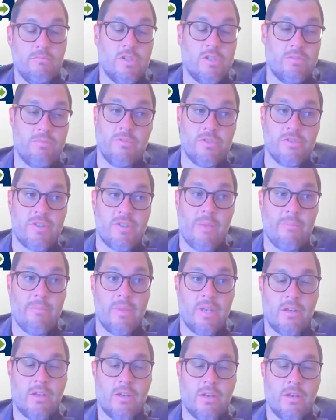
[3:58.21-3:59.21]
which there's
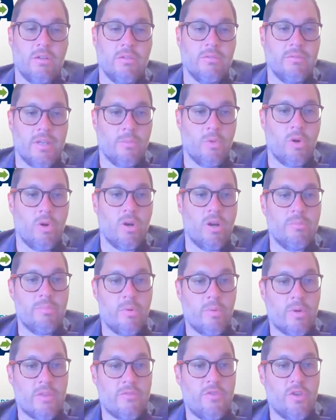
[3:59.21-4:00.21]
not many at all
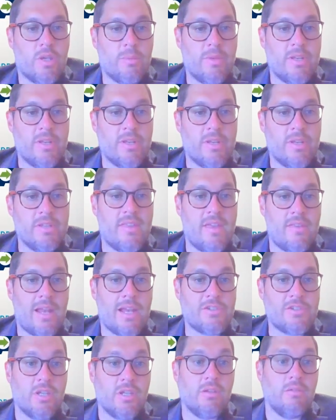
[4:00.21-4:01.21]
anymore, but one committees then
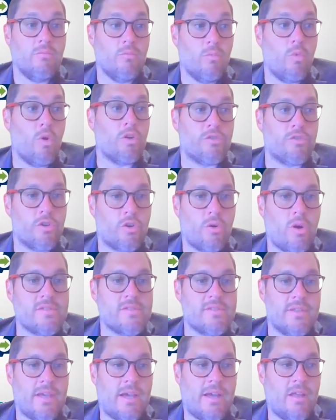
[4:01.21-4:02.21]
that actually worked
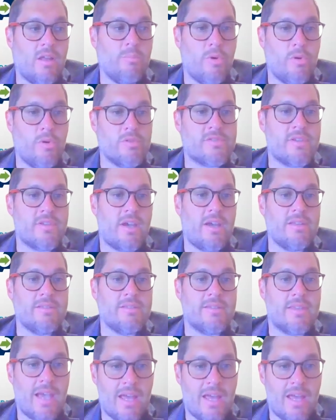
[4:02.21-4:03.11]
across the aisle, both sides,